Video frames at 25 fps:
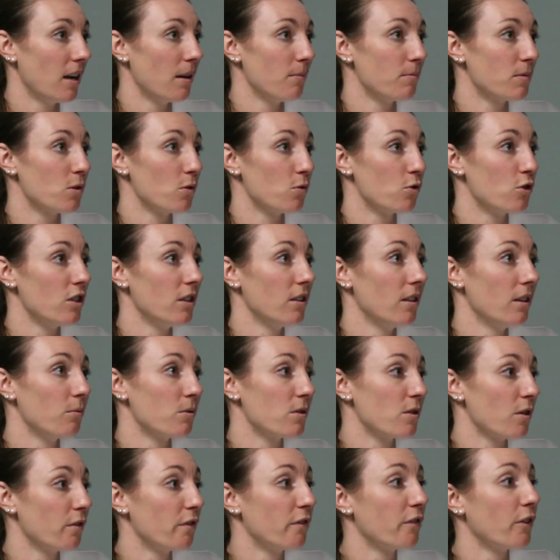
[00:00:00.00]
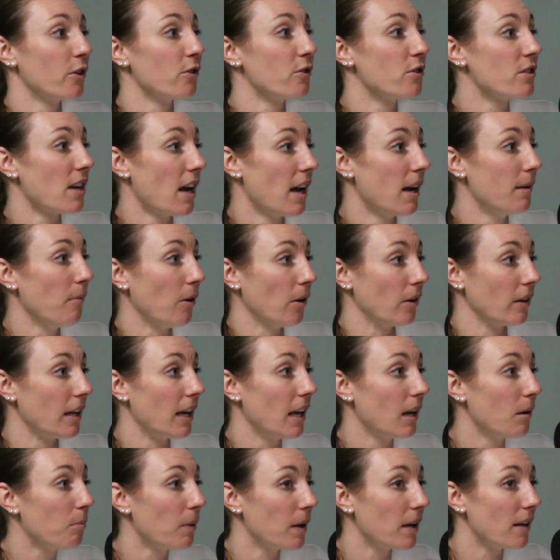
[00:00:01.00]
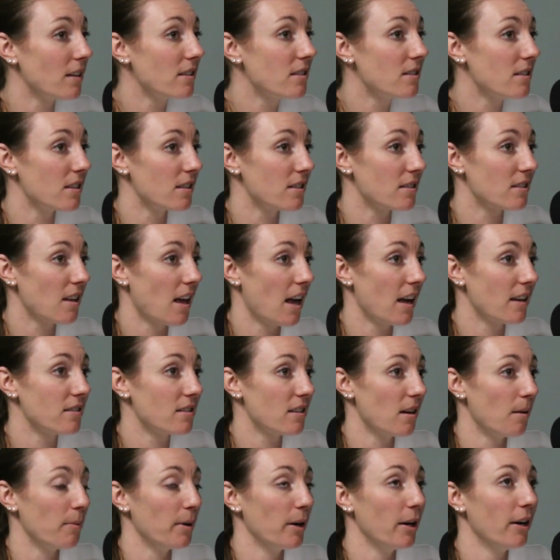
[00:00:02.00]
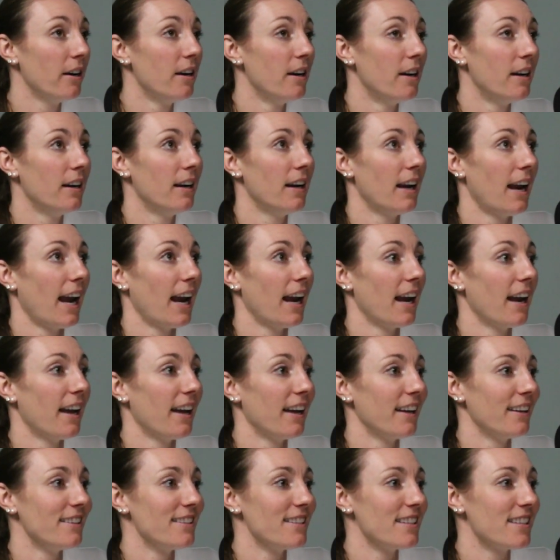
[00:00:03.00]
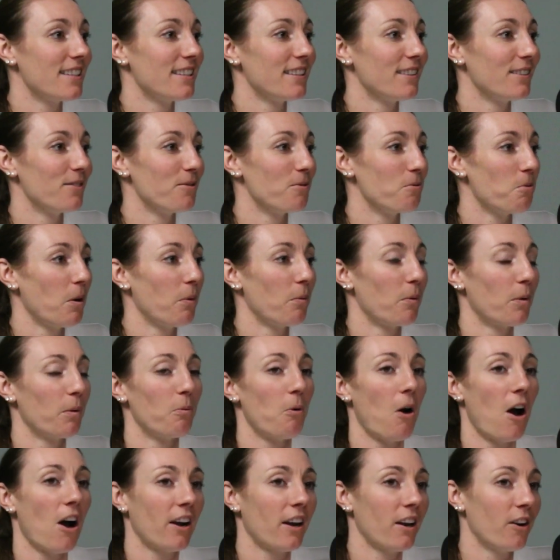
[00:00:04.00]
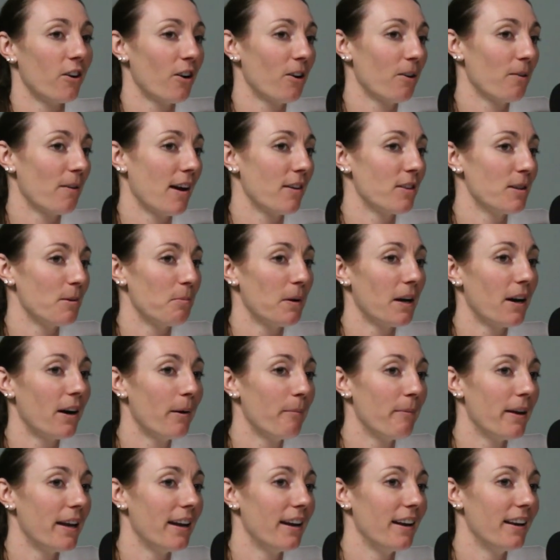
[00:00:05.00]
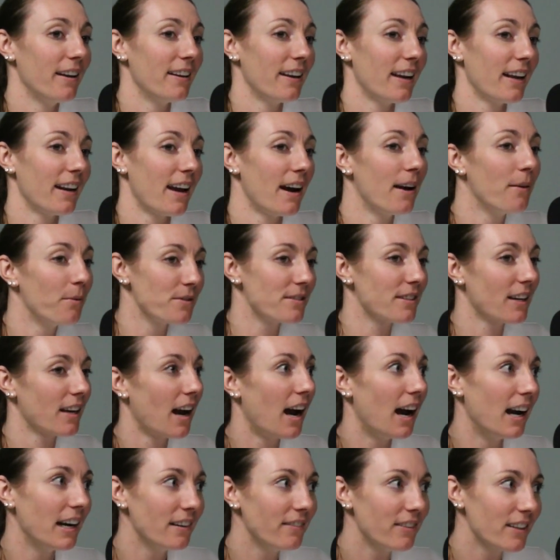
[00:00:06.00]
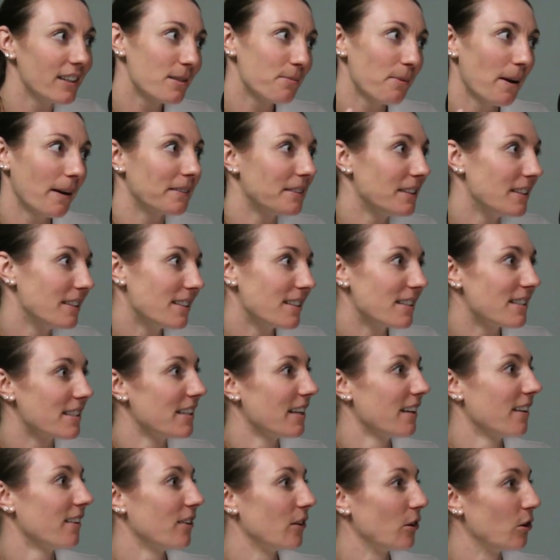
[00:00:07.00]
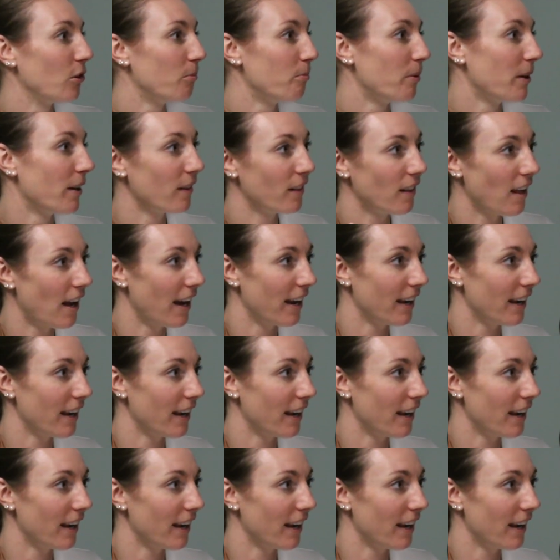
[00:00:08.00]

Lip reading: So it was her first time on campus this last summer, and we were walking her around the pyramid, and I was kind of expecting to see a little bit of